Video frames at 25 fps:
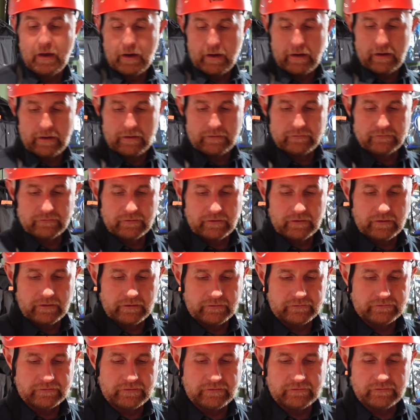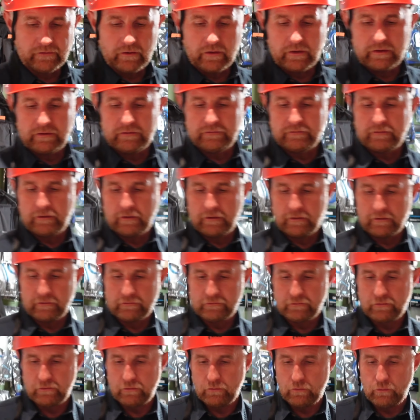and it's designed
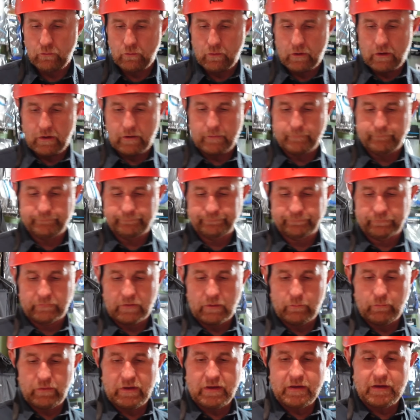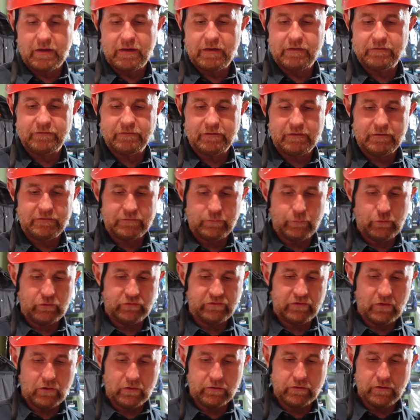to be easy to
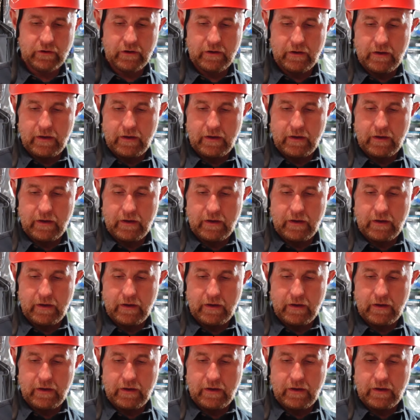put on,